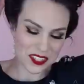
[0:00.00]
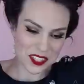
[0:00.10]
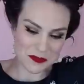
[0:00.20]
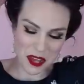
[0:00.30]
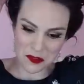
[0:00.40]

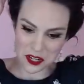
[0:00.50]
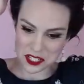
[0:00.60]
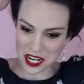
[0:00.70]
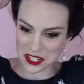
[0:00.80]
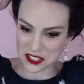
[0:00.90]
This is my
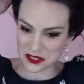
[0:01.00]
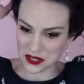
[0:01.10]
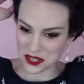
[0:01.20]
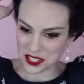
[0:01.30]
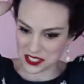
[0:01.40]
worst hair
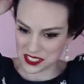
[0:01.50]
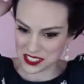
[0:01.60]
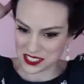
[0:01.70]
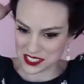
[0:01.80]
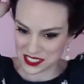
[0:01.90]
tutorial
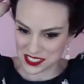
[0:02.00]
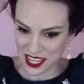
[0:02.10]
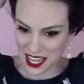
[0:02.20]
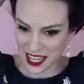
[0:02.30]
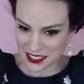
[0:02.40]

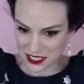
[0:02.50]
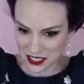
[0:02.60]
yet.